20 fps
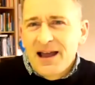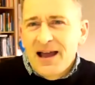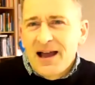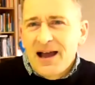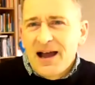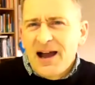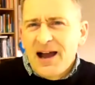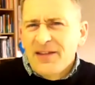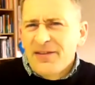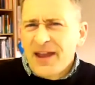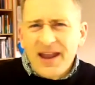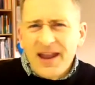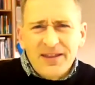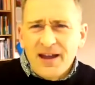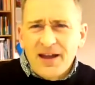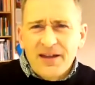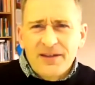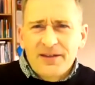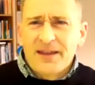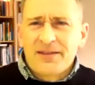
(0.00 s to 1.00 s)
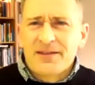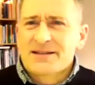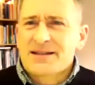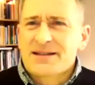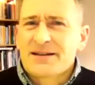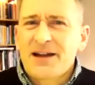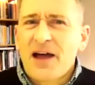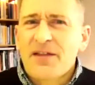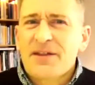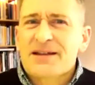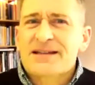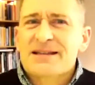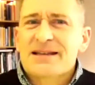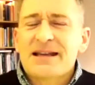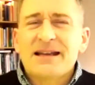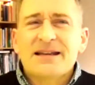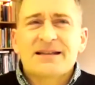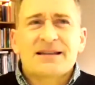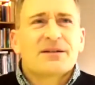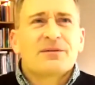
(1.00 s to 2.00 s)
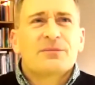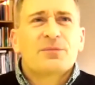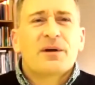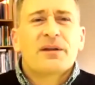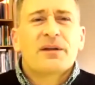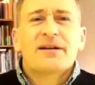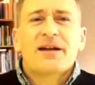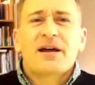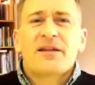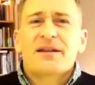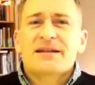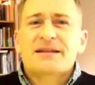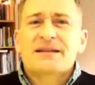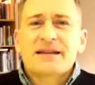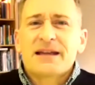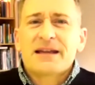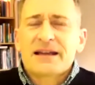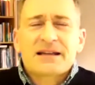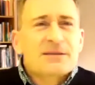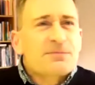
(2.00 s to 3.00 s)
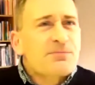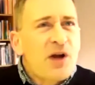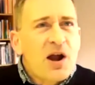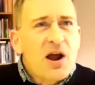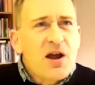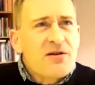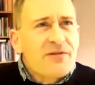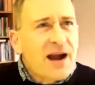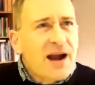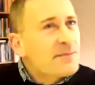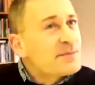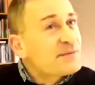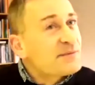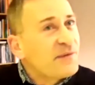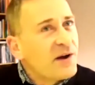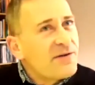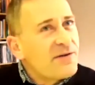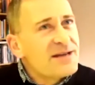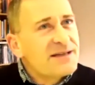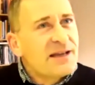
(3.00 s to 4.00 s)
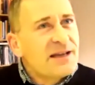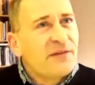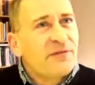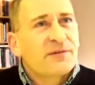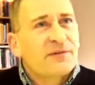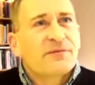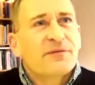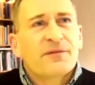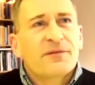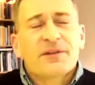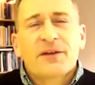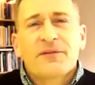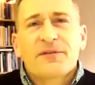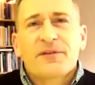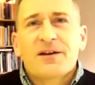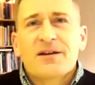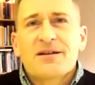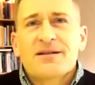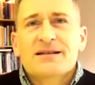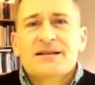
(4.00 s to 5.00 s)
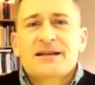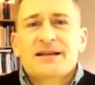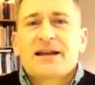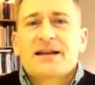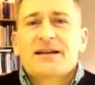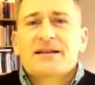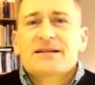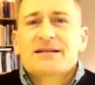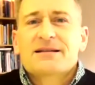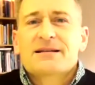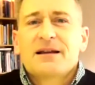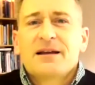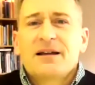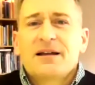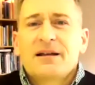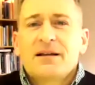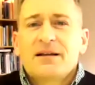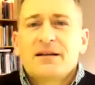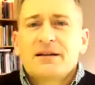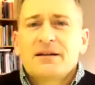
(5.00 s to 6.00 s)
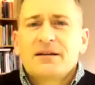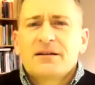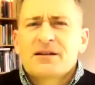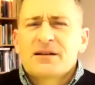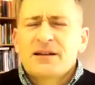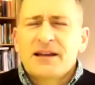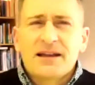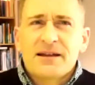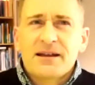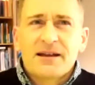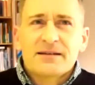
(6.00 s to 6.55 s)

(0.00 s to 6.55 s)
And then there's another season with another 6 programs, very different from the first 6. It